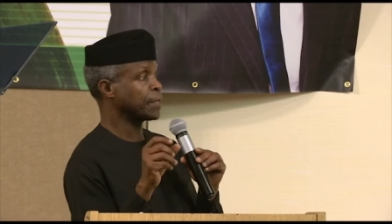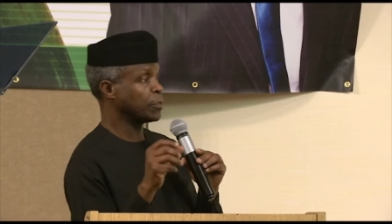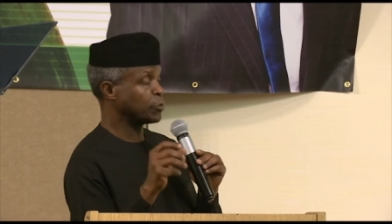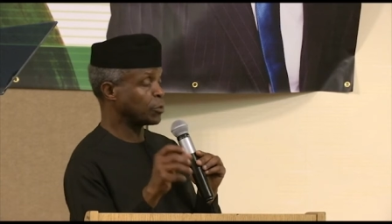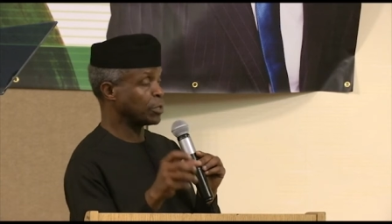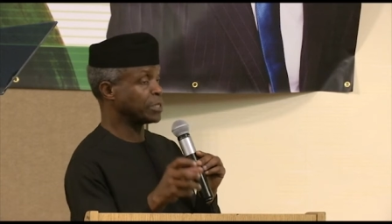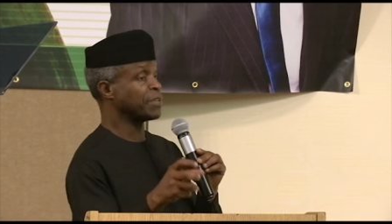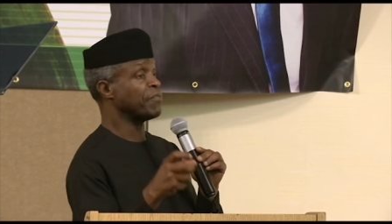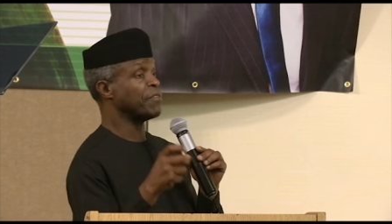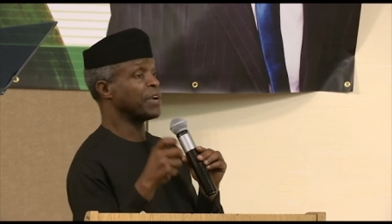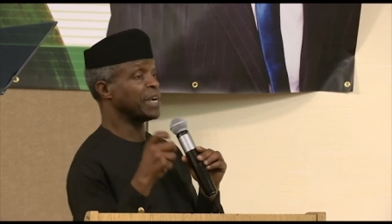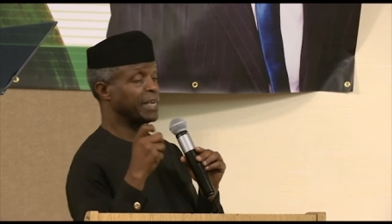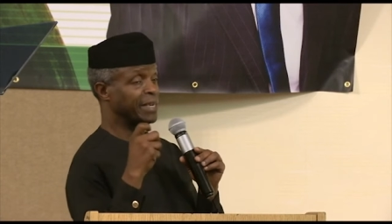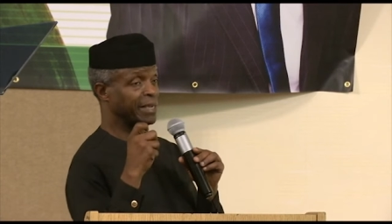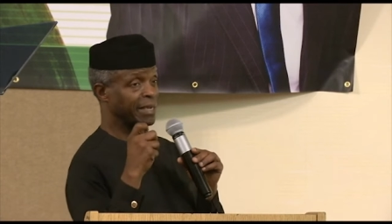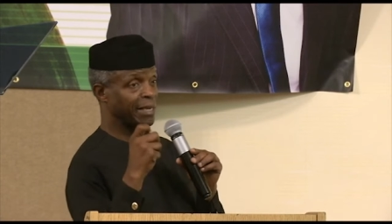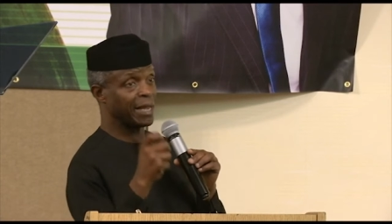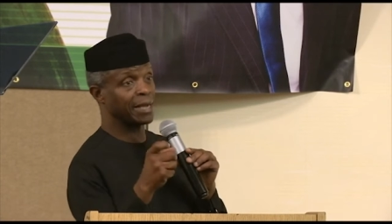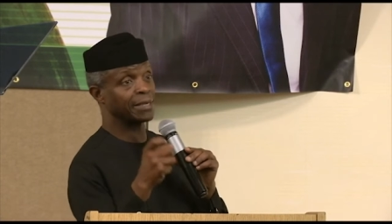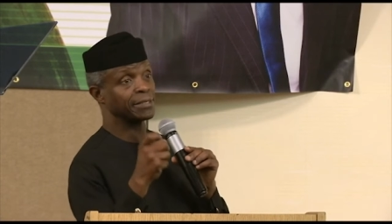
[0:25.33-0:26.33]
So it's a very
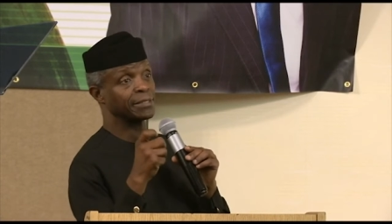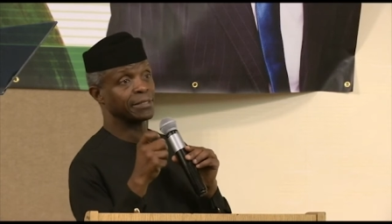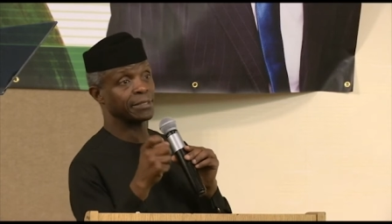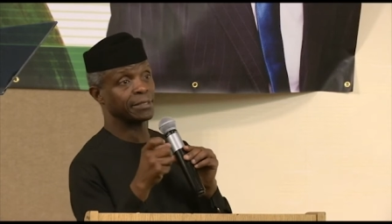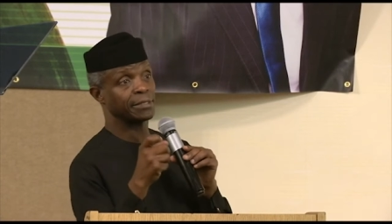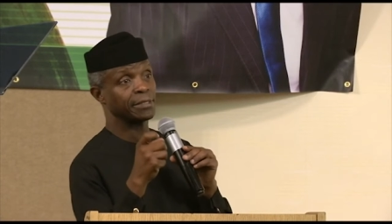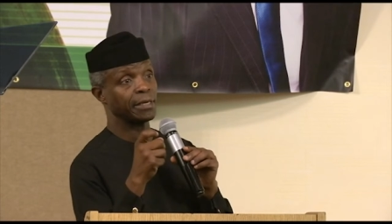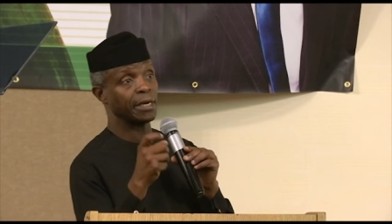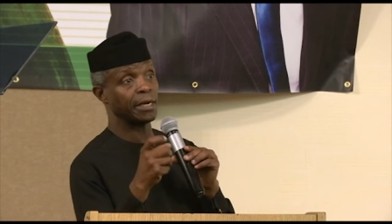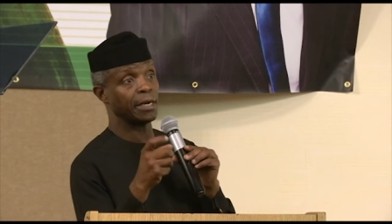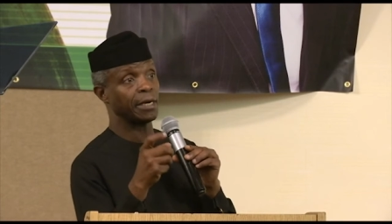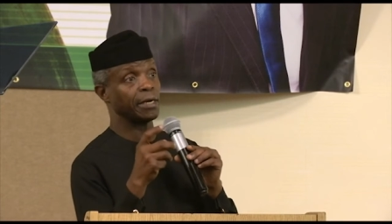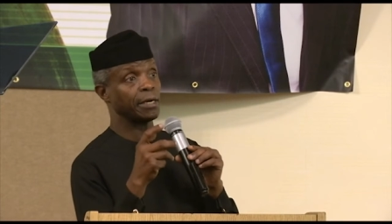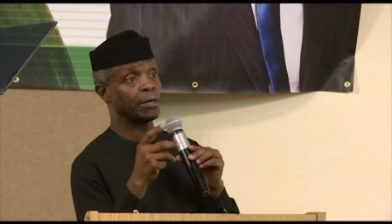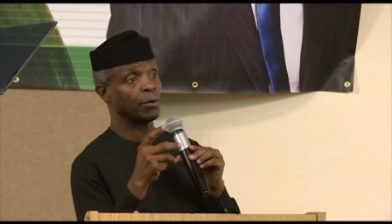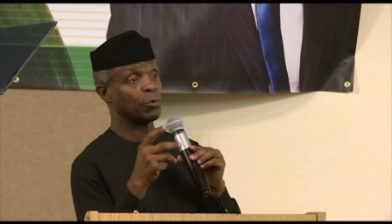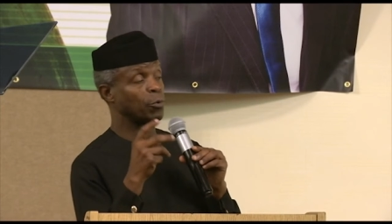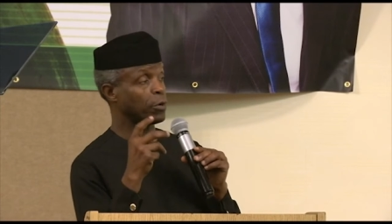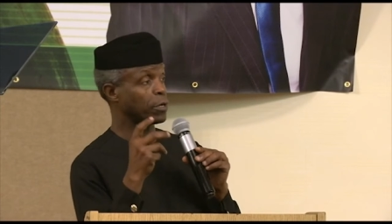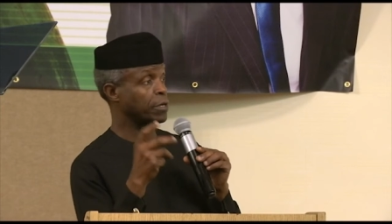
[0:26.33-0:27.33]
large
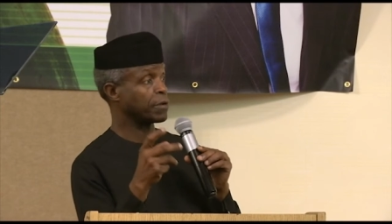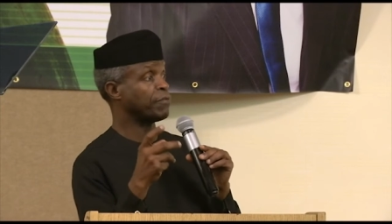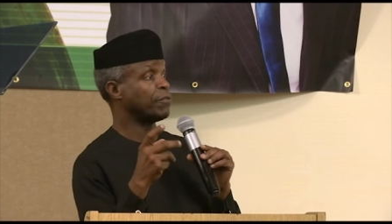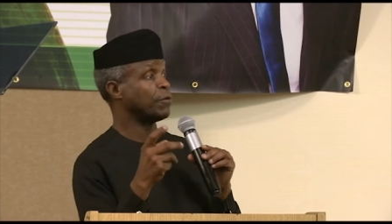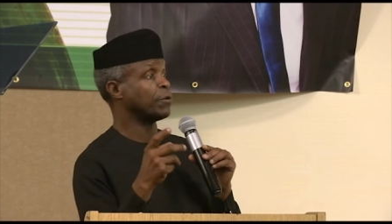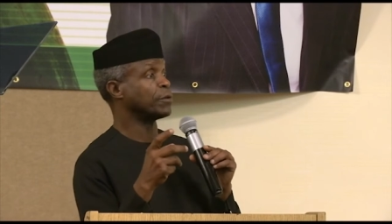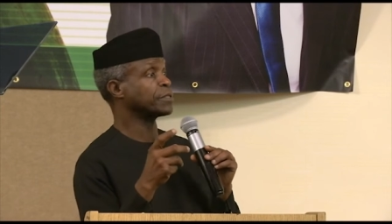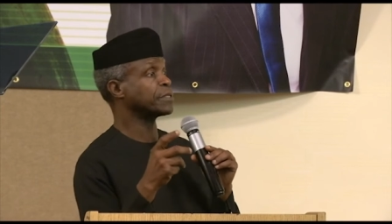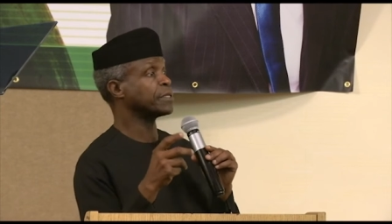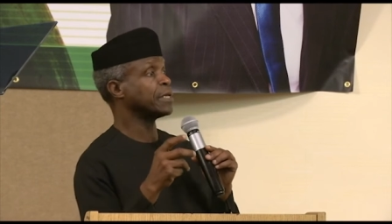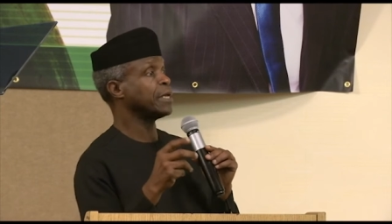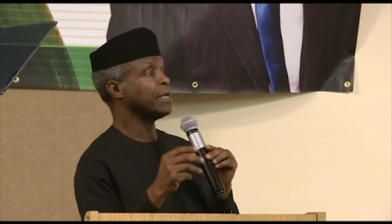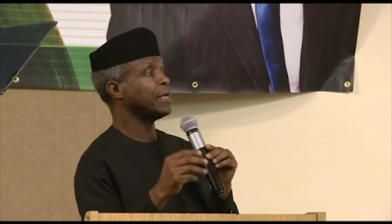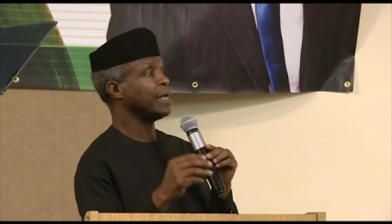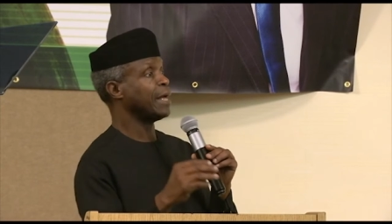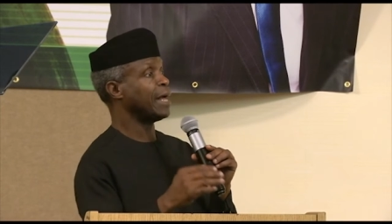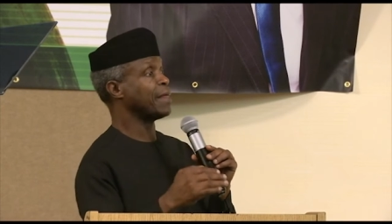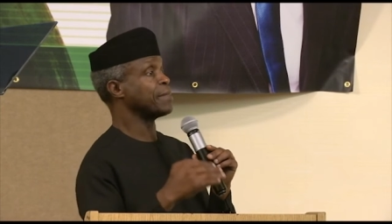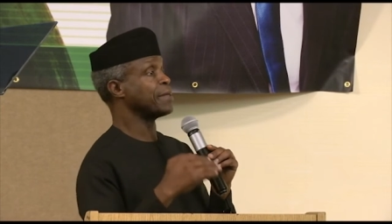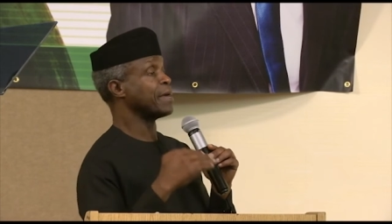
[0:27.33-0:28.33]
uh, workforce
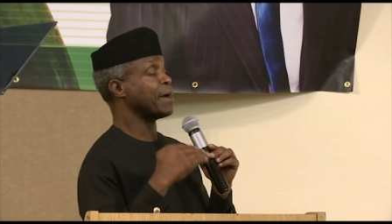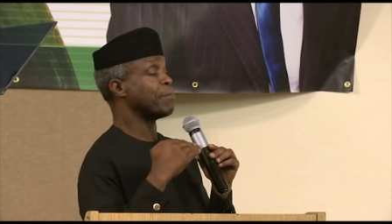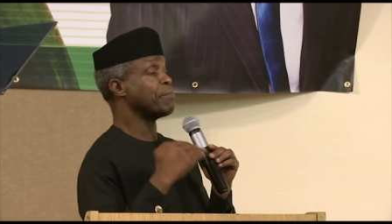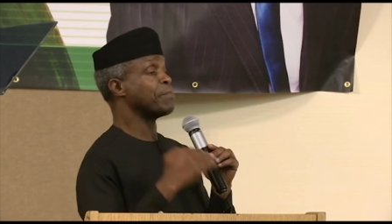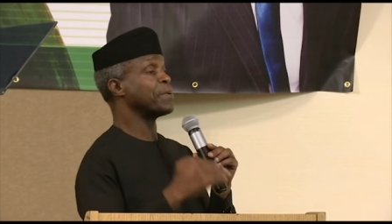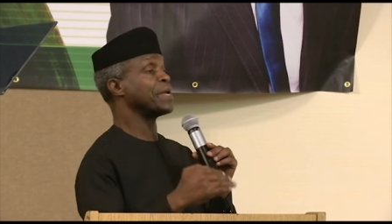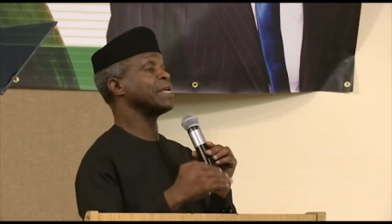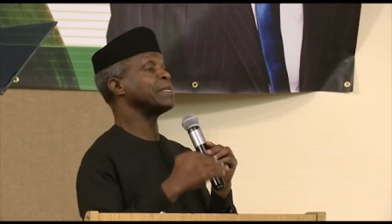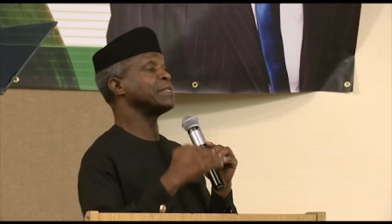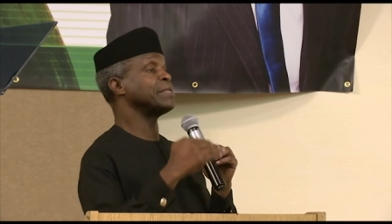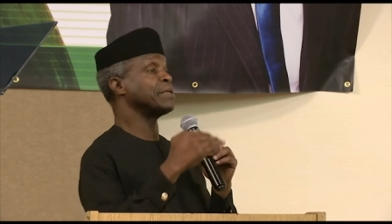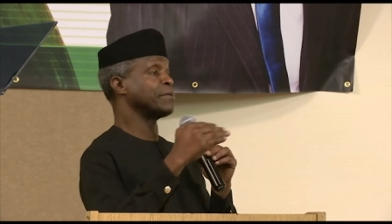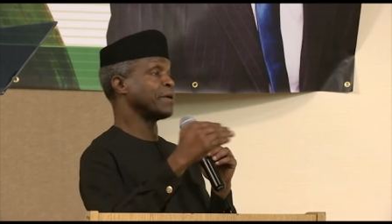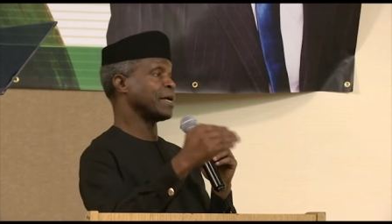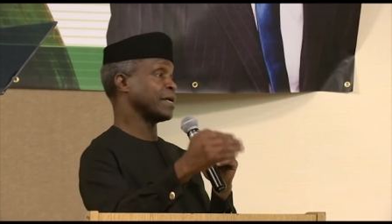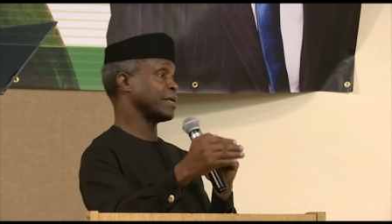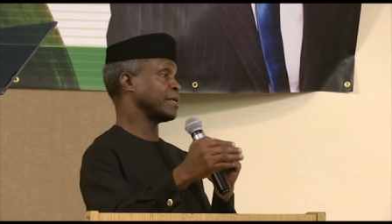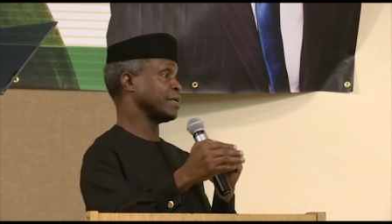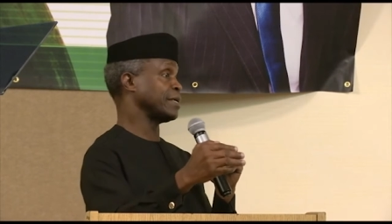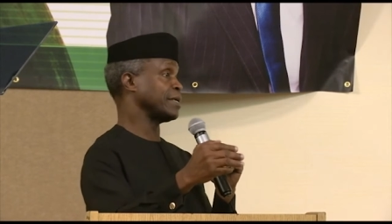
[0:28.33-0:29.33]
and they are paid
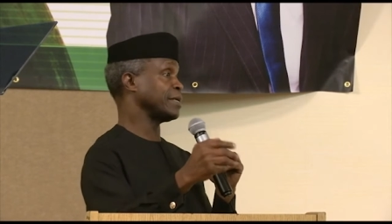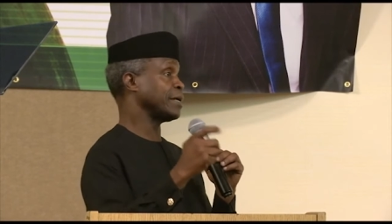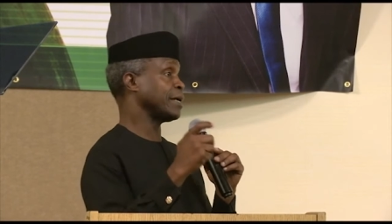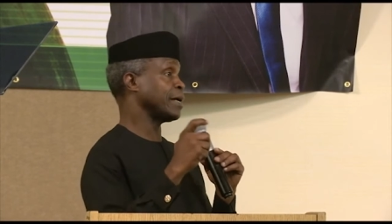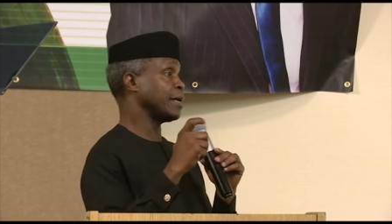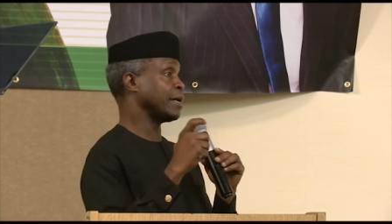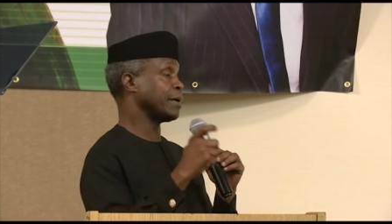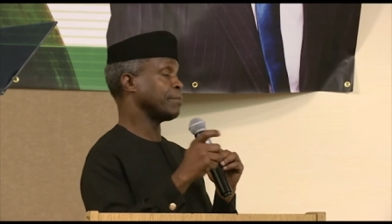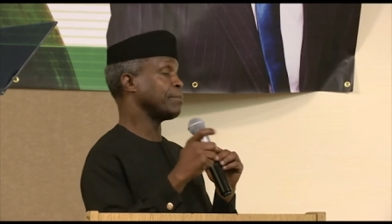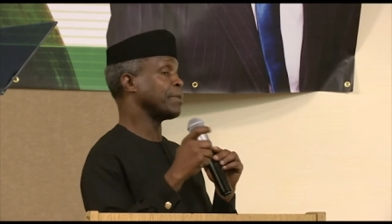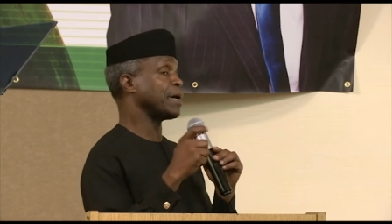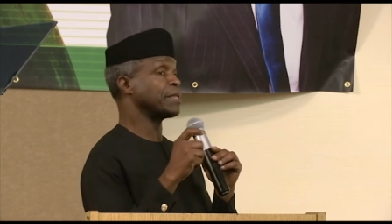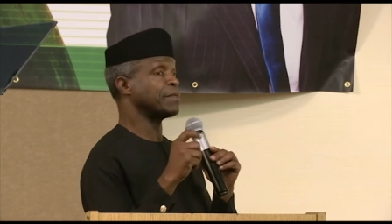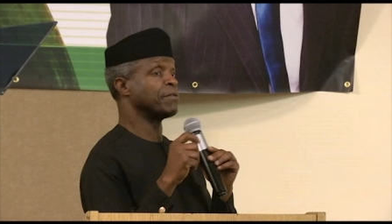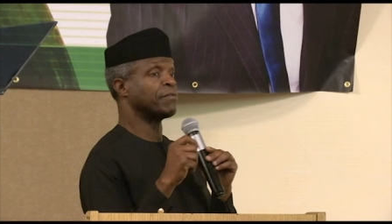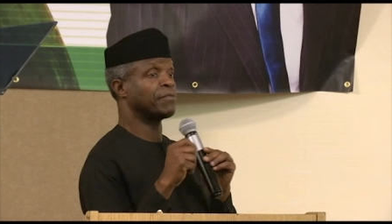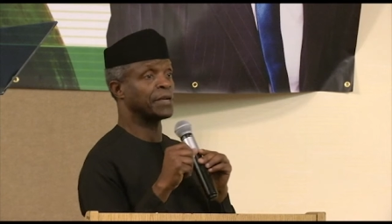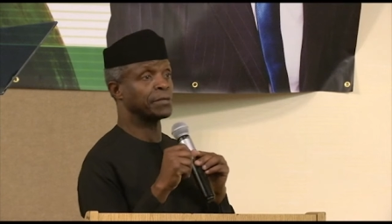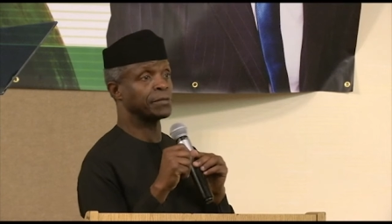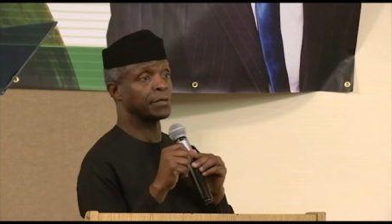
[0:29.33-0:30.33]
directly uh, by
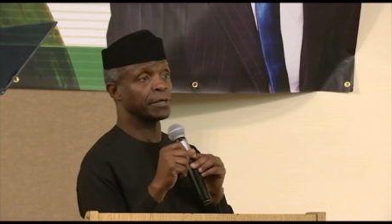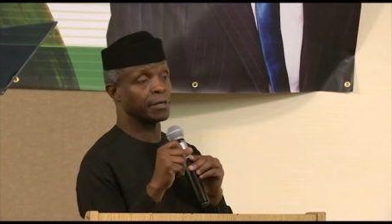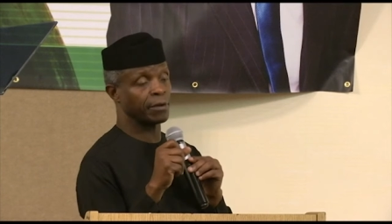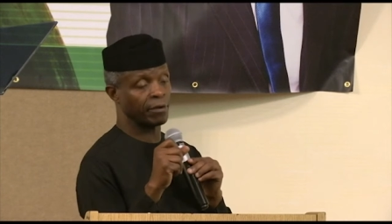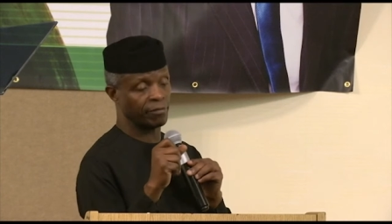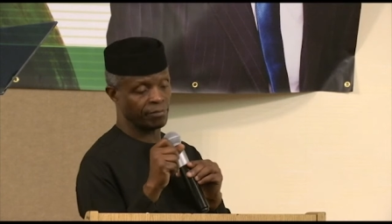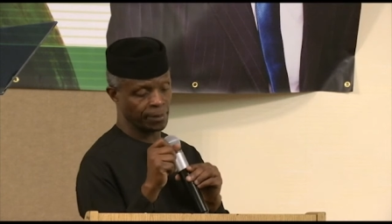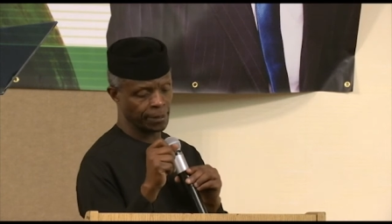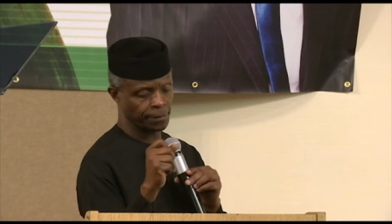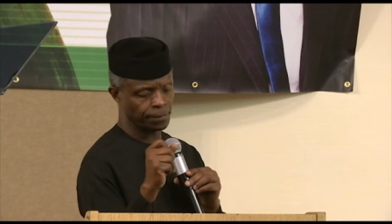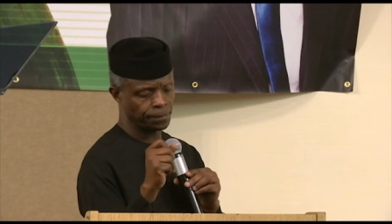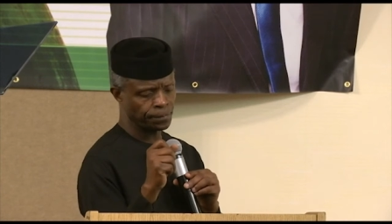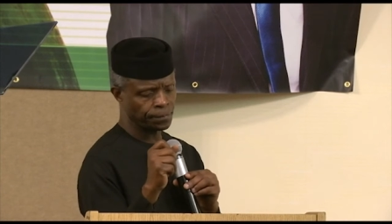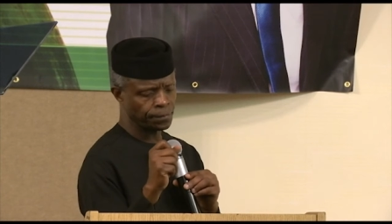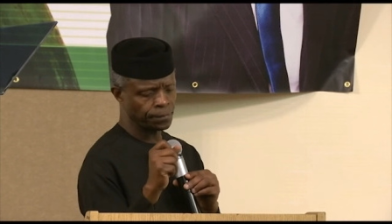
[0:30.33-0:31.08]
the federal government.